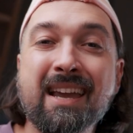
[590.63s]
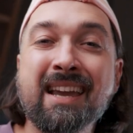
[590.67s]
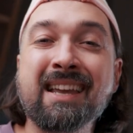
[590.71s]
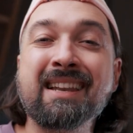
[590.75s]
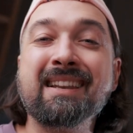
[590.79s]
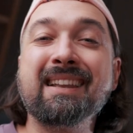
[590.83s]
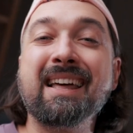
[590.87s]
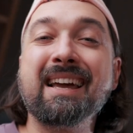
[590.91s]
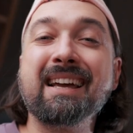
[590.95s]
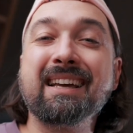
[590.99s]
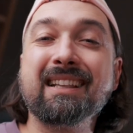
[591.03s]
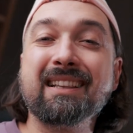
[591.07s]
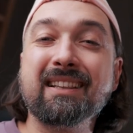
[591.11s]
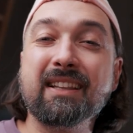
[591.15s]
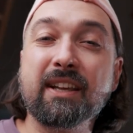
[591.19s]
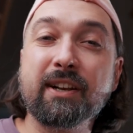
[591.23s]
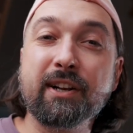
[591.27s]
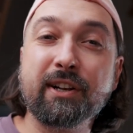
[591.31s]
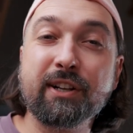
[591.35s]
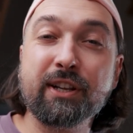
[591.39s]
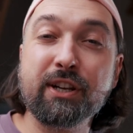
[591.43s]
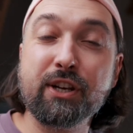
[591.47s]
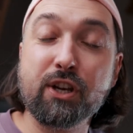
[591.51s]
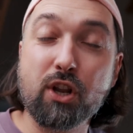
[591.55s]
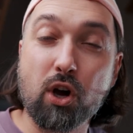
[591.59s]
in like
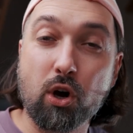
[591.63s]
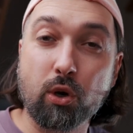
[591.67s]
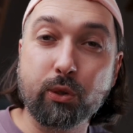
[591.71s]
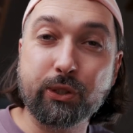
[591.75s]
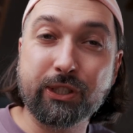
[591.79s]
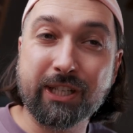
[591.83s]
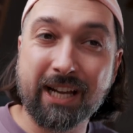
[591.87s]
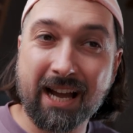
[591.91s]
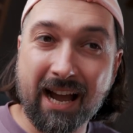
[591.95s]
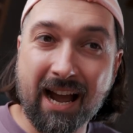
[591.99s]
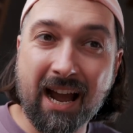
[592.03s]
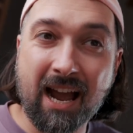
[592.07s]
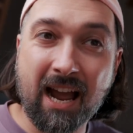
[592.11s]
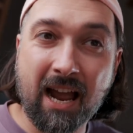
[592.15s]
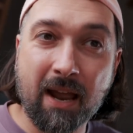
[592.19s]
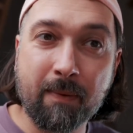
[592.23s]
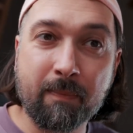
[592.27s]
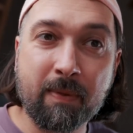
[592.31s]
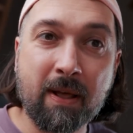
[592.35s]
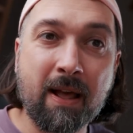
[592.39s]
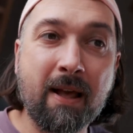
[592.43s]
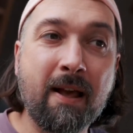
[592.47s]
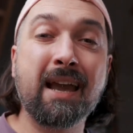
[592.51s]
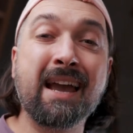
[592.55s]
literally no time.